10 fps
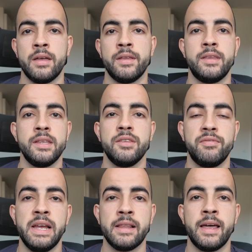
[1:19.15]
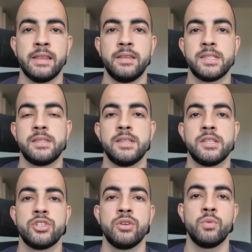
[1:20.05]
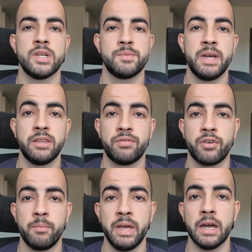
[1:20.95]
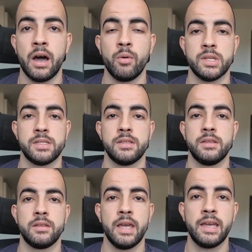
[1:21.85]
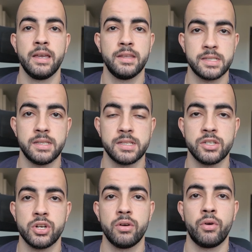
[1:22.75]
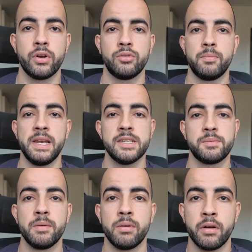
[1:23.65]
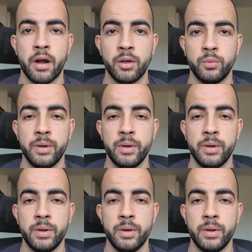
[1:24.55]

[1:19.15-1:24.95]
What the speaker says: Didn't feel that this decision was made from me. I was taking this decision in order to please people around